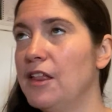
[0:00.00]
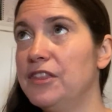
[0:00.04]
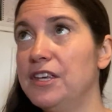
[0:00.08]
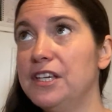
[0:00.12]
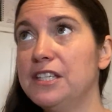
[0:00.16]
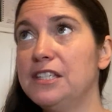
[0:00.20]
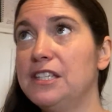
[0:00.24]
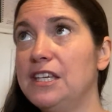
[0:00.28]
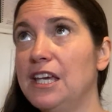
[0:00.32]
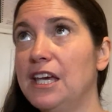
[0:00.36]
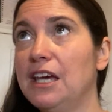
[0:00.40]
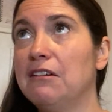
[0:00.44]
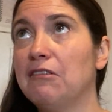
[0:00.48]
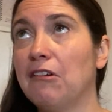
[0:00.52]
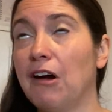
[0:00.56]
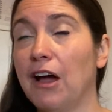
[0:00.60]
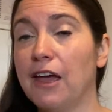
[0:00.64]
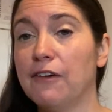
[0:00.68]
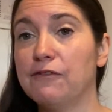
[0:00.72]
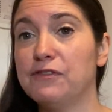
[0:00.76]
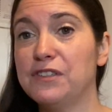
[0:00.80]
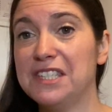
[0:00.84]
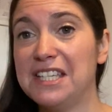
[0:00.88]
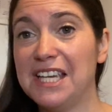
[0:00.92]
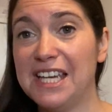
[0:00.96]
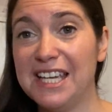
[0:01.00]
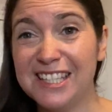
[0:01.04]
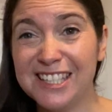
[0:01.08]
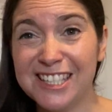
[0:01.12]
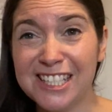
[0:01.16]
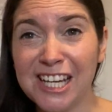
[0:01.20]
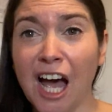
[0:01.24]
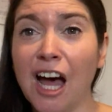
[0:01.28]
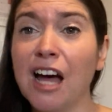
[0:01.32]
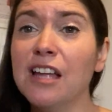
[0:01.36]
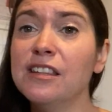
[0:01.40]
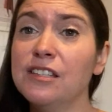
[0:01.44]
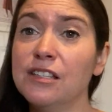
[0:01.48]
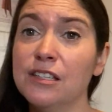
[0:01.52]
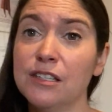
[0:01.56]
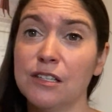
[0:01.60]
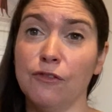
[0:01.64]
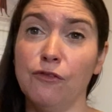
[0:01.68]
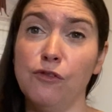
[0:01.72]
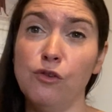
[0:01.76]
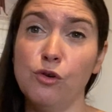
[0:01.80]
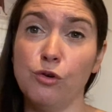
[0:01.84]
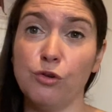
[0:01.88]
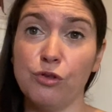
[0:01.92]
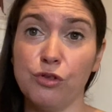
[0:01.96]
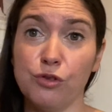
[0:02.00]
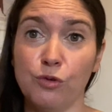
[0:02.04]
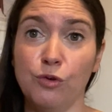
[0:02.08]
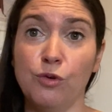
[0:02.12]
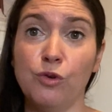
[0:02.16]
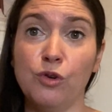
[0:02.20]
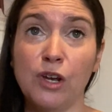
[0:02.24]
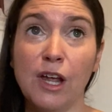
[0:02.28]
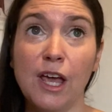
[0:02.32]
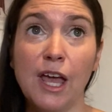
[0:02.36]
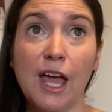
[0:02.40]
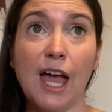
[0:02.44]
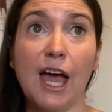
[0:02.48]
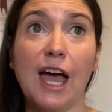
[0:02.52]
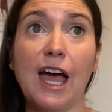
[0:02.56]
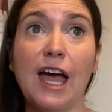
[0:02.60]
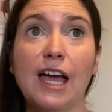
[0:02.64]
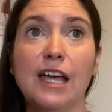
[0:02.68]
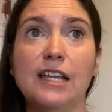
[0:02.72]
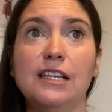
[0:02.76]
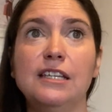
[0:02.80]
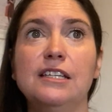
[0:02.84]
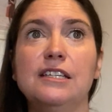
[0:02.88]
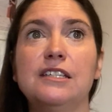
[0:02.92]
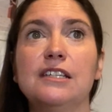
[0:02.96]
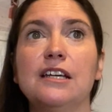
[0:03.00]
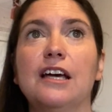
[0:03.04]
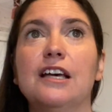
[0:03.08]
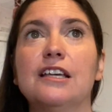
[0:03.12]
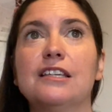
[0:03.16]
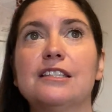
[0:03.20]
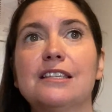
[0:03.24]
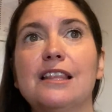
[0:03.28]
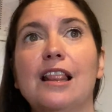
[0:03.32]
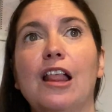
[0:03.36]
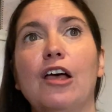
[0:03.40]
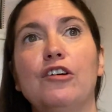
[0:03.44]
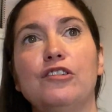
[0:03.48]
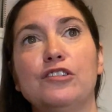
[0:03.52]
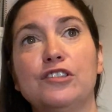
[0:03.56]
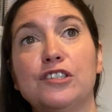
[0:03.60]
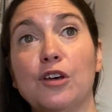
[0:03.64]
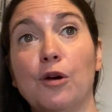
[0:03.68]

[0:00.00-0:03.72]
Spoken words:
This year I have seen tons of hawthorn and sloes,